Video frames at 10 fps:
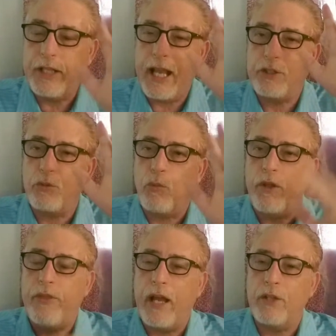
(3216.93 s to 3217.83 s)
he has the
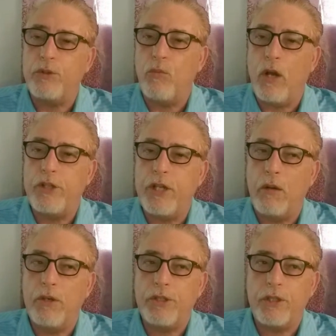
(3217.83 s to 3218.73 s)
1,000 watch
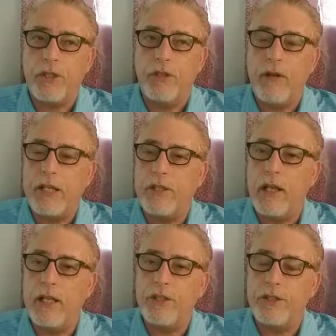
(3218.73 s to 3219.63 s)
hours.
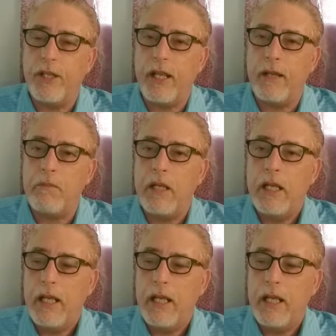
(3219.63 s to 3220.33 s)
Congratulations to him.